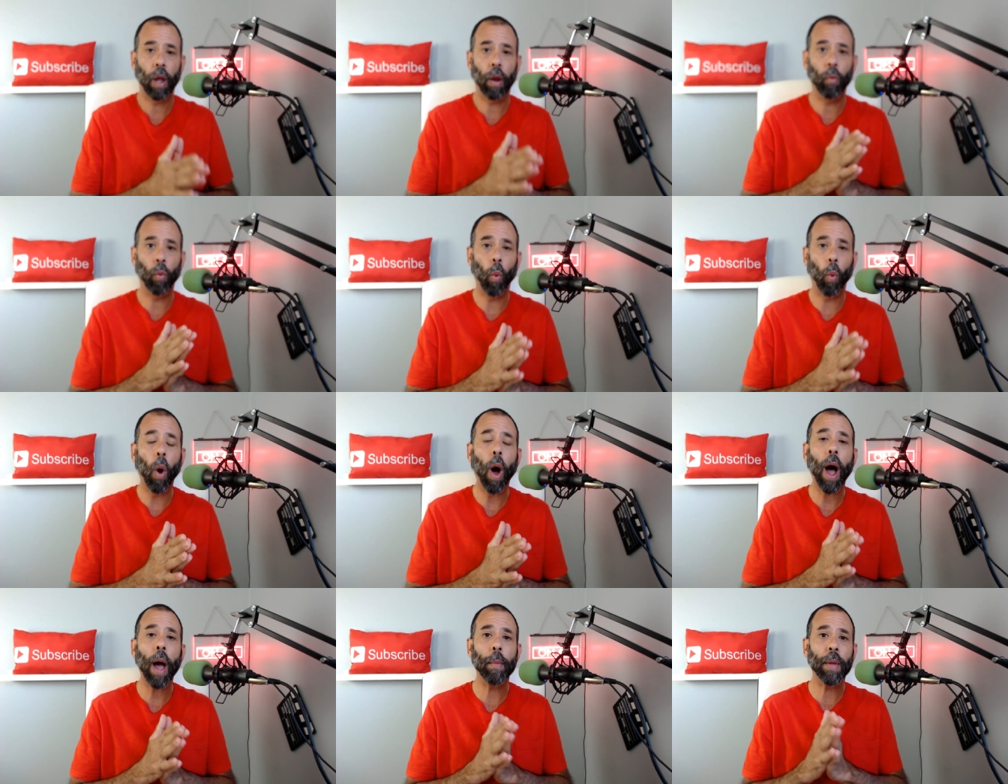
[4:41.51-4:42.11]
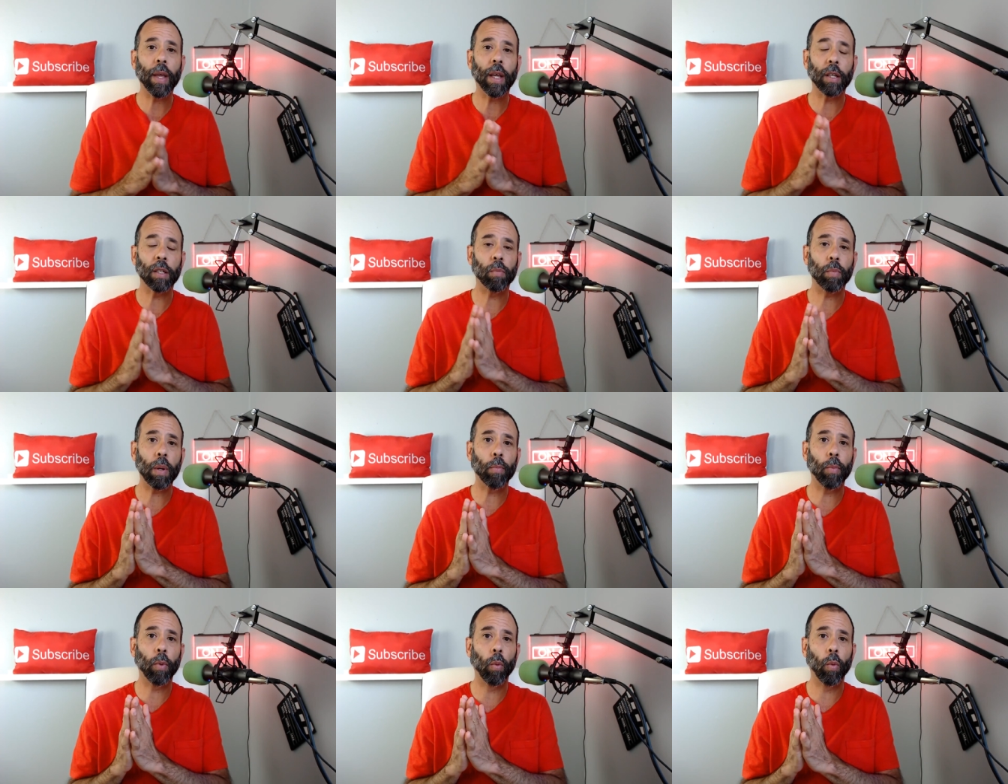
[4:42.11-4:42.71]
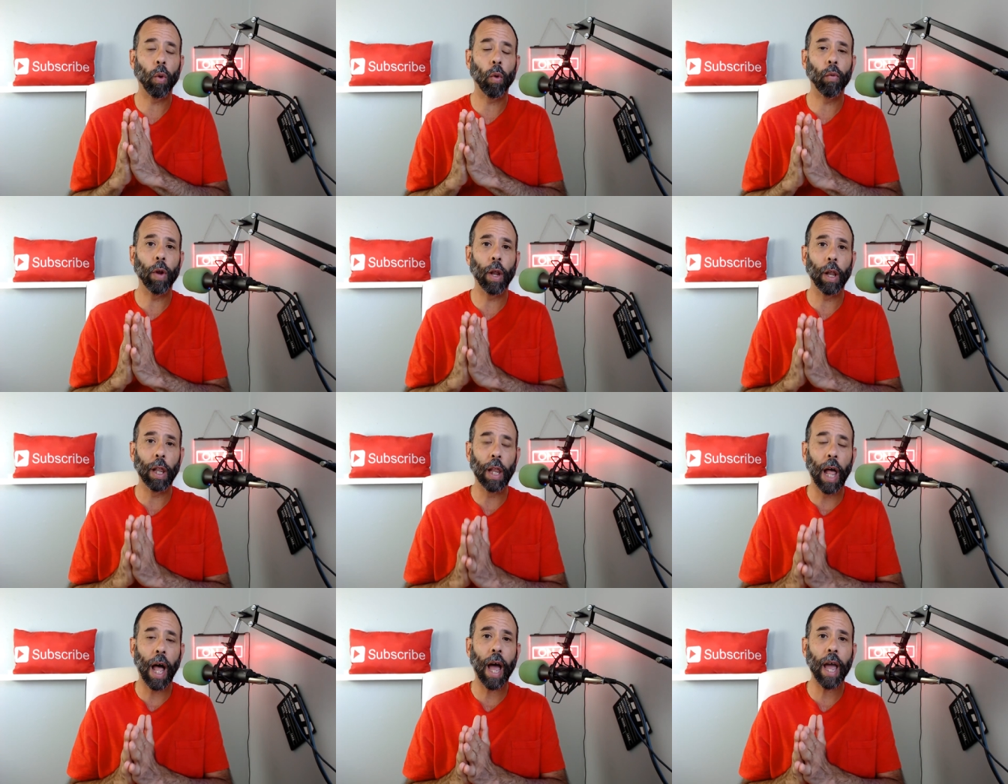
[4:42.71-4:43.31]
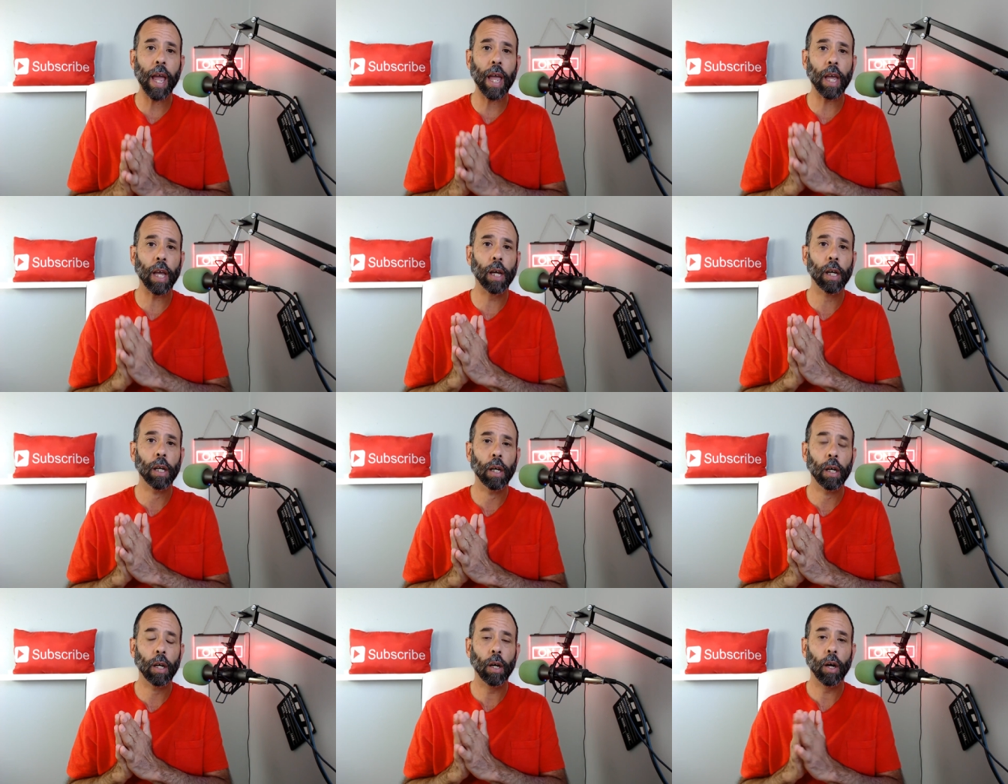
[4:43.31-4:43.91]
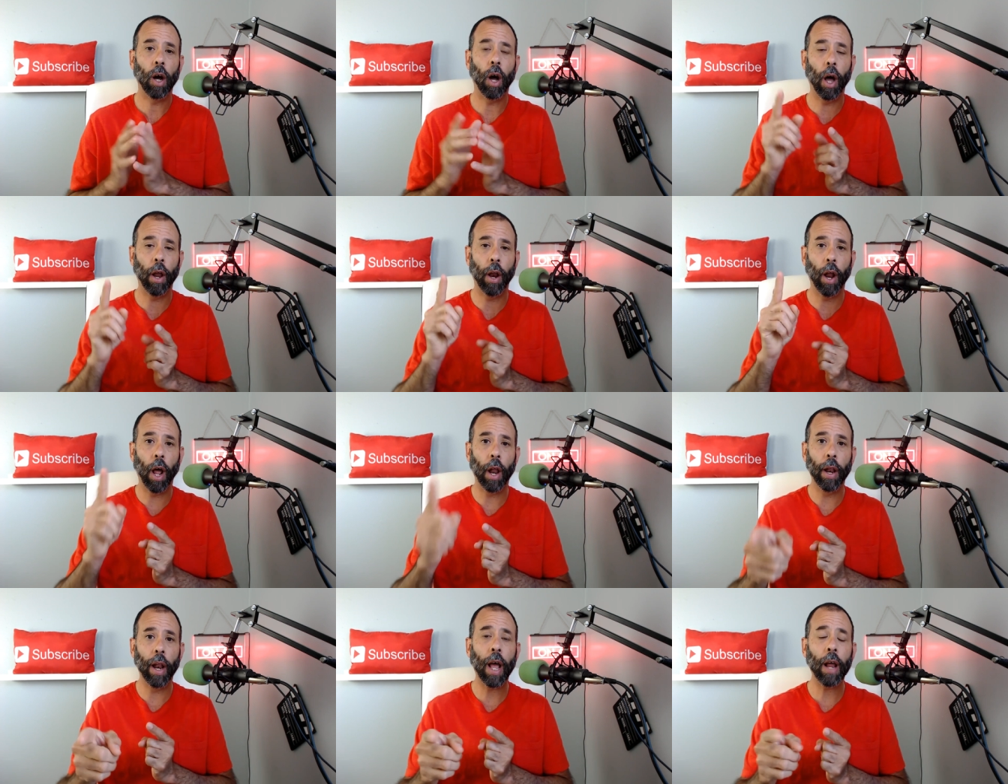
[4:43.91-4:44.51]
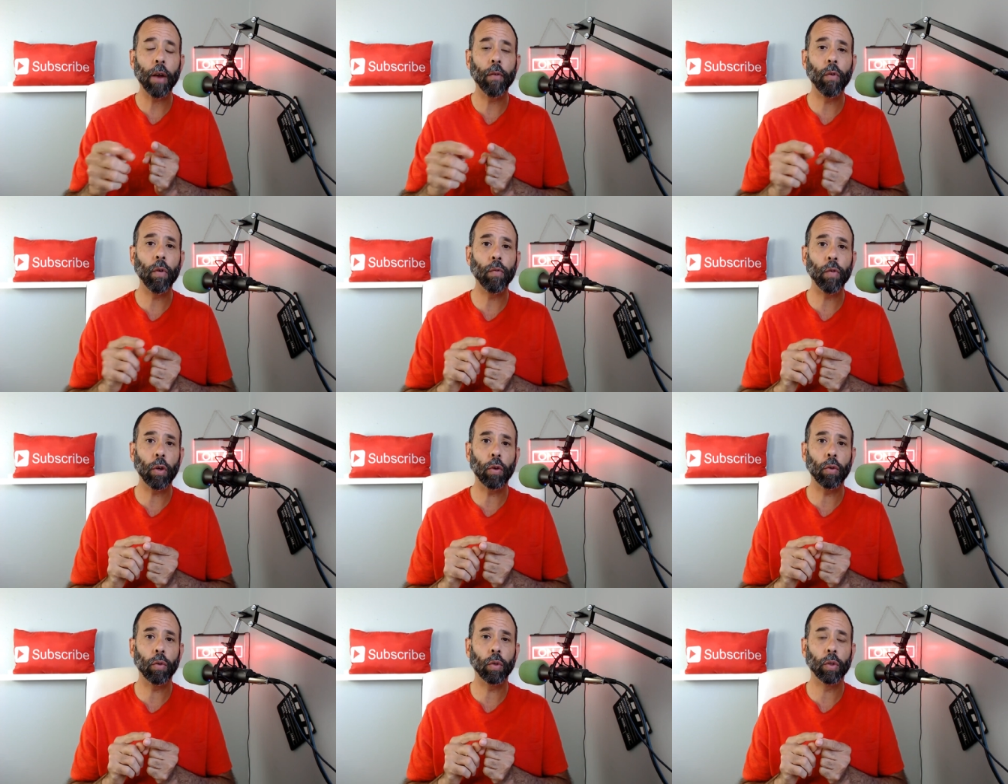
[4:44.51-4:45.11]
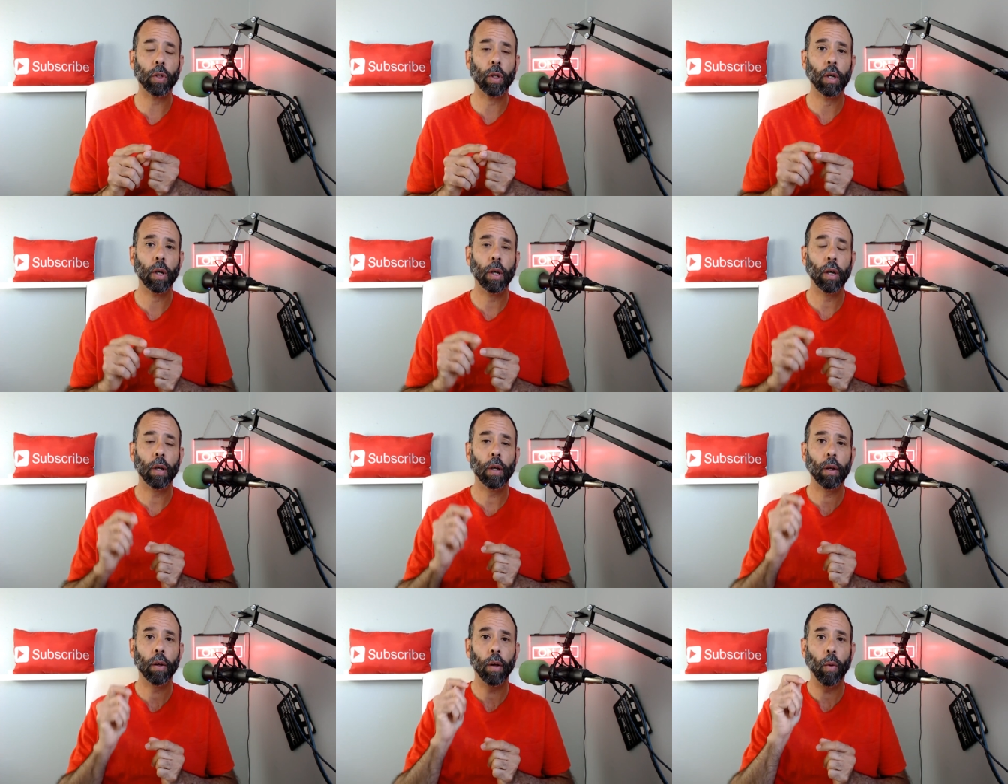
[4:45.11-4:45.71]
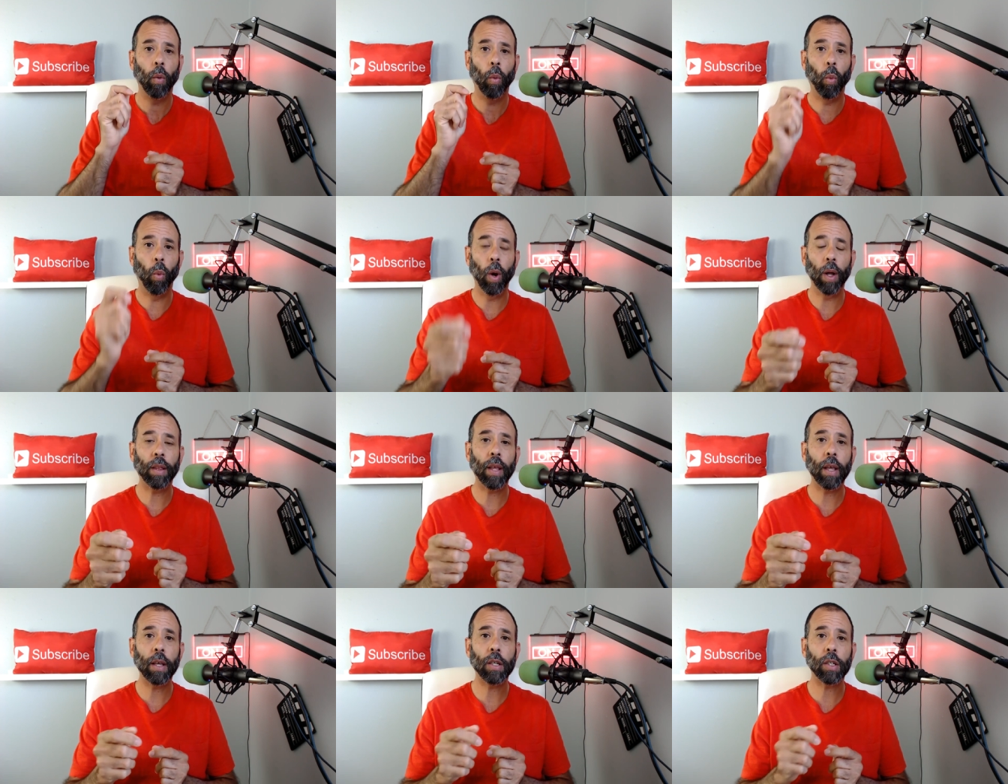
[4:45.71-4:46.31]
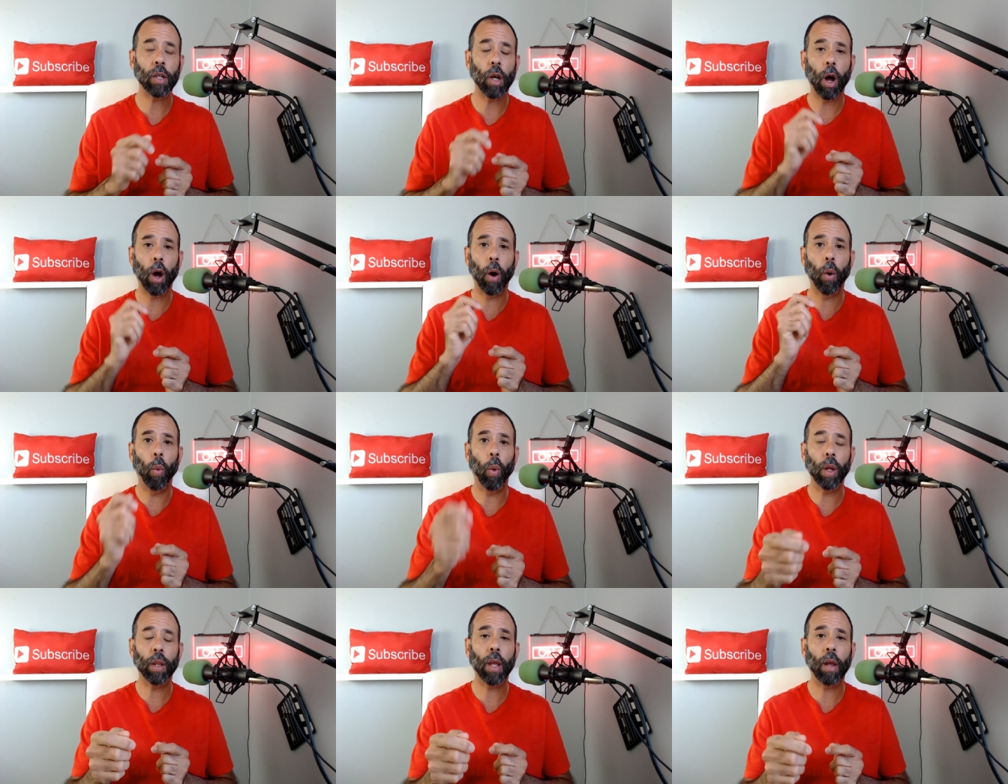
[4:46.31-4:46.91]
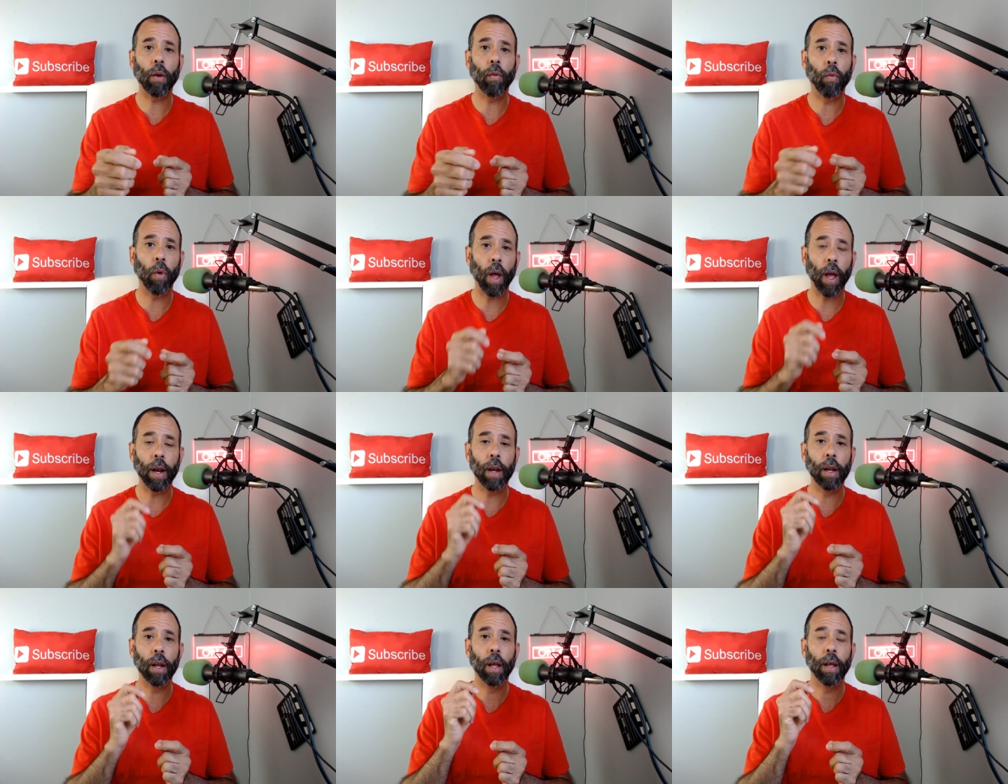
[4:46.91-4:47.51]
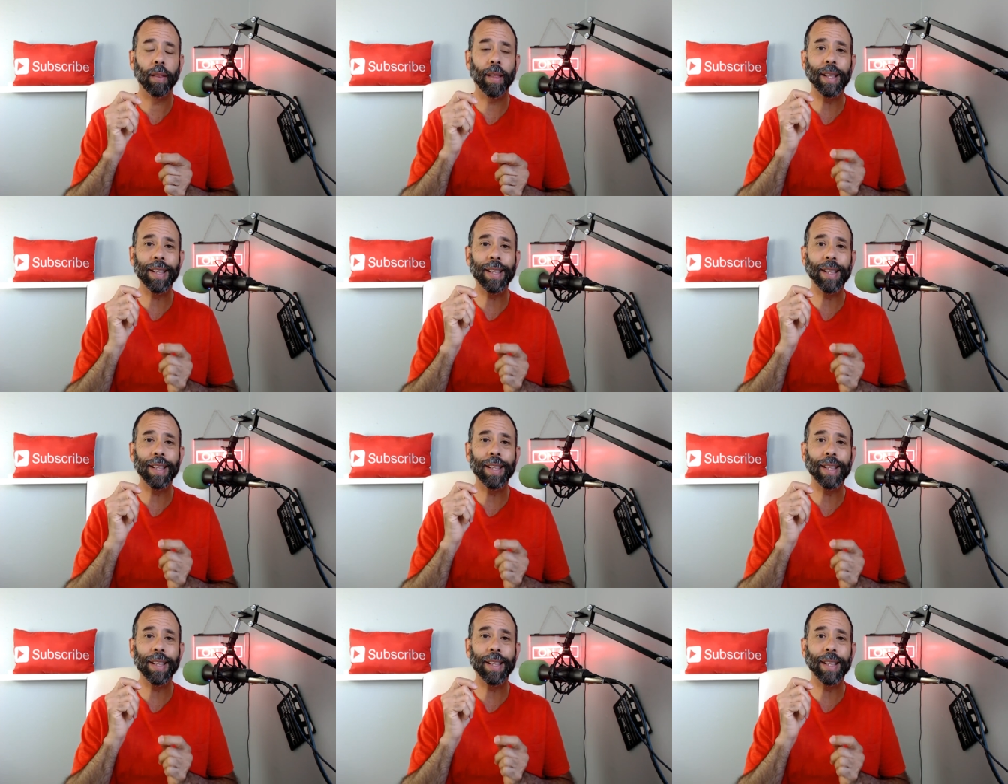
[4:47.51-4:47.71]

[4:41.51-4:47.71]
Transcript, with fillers: And why? Because people were relying on online reviews what they saw, what they read.